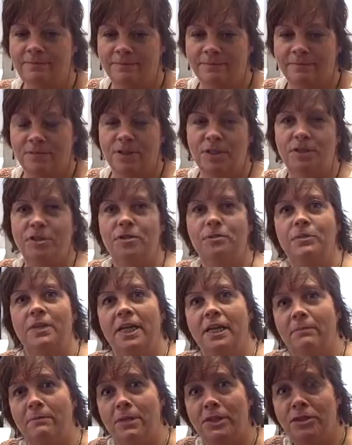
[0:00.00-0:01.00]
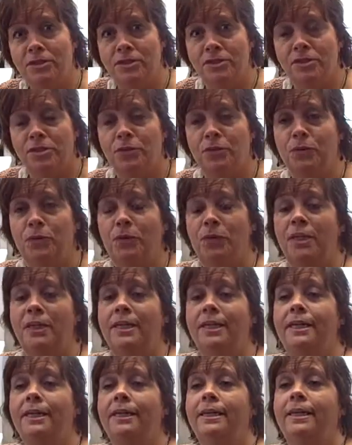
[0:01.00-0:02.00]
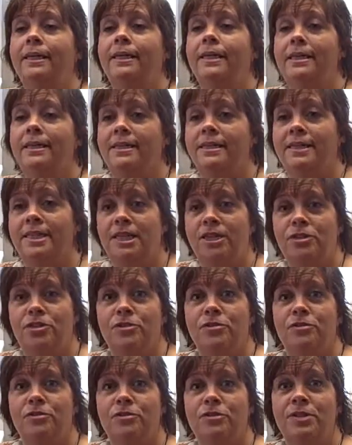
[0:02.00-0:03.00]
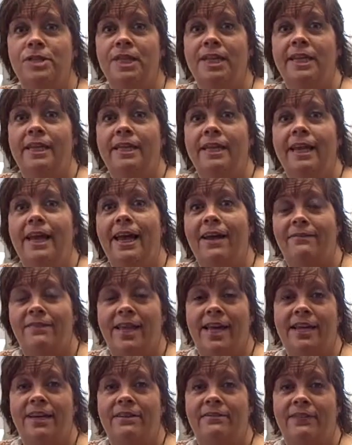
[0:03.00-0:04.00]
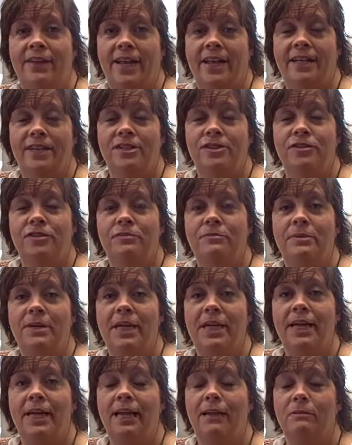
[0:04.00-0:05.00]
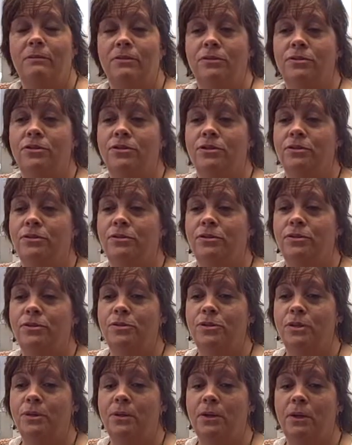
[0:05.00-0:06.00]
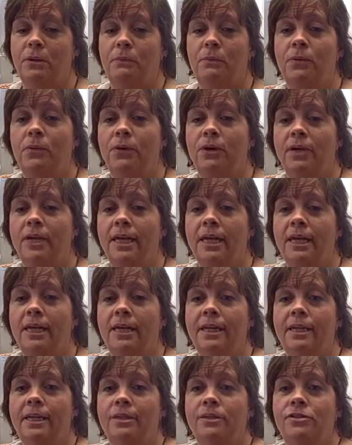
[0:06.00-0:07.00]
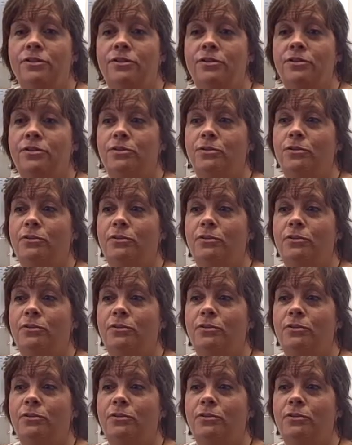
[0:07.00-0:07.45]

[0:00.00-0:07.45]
excuse me, elementary school, then the teachers have that advantage of being able to use a book to